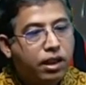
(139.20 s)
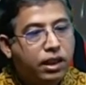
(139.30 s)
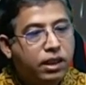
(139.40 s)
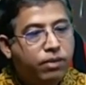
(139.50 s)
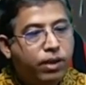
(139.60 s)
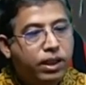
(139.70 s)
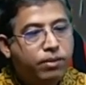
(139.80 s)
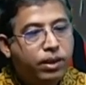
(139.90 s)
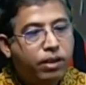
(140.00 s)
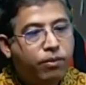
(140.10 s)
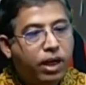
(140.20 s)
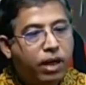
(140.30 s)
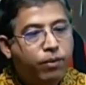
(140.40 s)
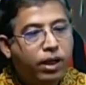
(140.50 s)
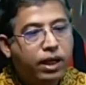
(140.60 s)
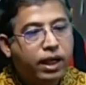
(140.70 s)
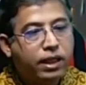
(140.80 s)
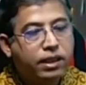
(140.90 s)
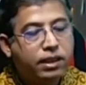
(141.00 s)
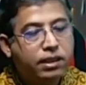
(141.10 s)
Displacement of the alveolar
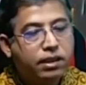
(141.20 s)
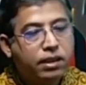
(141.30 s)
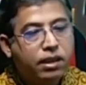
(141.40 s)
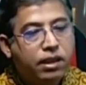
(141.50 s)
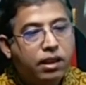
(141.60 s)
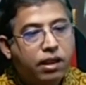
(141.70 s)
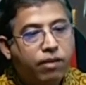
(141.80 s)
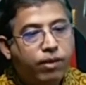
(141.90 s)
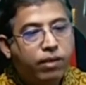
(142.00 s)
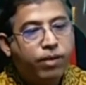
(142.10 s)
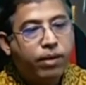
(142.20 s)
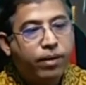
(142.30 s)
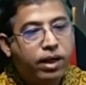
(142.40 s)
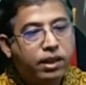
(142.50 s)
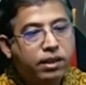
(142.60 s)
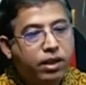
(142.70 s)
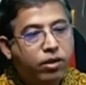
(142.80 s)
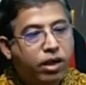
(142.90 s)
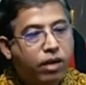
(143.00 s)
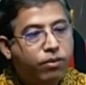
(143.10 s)
gases by the vaporized
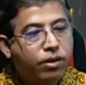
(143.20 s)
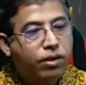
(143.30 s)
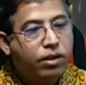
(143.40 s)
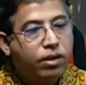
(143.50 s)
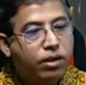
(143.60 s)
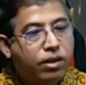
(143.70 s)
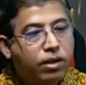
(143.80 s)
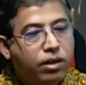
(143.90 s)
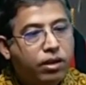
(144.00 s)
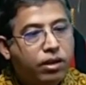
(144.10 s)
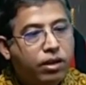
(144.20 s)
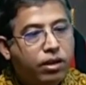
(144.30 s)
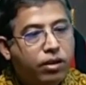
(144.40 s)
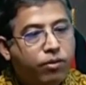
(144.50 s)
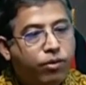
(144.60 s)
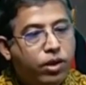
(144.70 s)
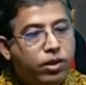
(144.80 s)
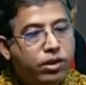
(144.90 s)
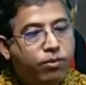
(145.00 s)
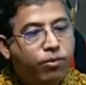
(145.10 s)
hydrocarbon,
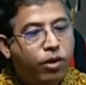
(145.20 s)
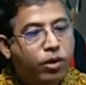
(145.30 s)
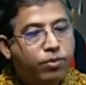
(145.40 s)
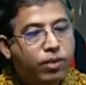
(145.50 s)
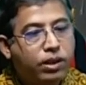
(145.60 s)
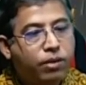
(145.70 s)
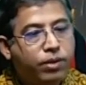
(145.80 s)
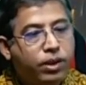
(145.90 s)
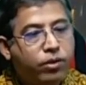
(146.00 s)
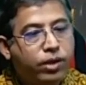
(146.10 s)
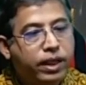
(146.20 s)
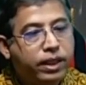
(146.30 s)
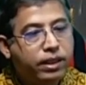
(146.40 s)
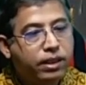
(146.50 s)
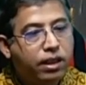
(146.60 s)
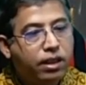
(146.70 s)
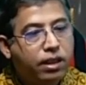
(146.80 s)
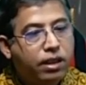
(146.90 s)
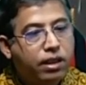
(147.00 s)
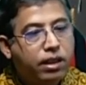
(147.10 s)
producing bronchospasm due to irritation,
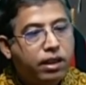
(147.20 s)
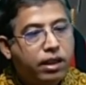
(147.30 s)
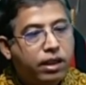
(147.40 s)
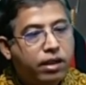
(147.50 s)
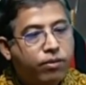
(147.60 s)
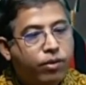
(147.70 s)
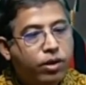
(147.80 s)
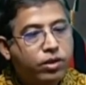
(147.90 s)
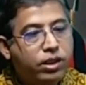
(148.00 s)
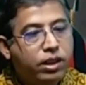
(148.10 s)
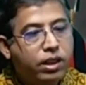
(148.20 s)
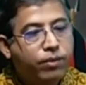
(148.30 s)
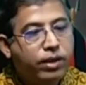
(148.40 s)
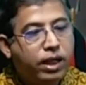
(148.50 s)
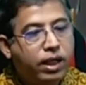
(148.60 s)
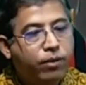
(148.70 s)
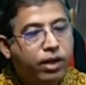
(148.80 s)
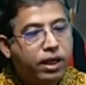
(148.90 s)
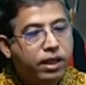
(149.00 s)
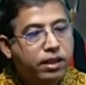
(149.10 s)
producing chemical
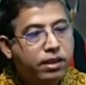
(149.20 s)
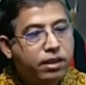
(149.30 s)
pneumonitis,